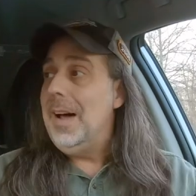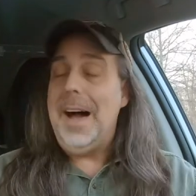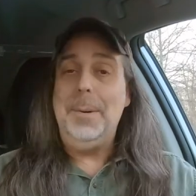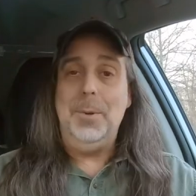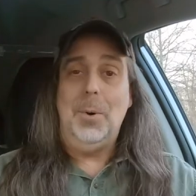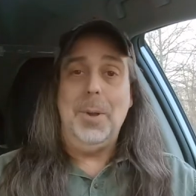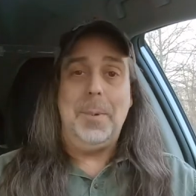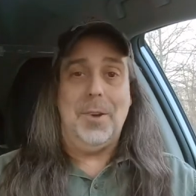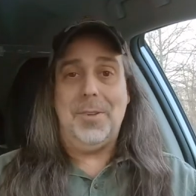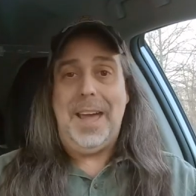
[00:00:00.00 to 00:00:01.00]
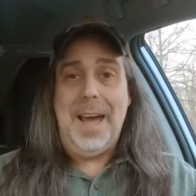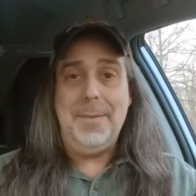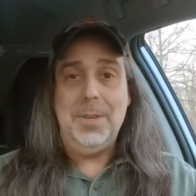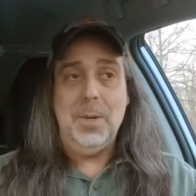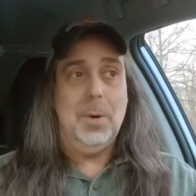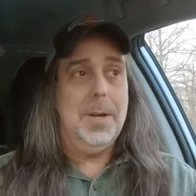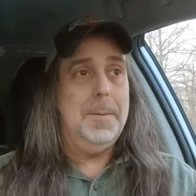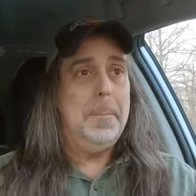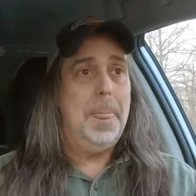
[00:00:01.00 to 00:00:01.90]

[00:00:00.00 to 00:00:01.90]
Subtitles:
I'm doing it because I have to do it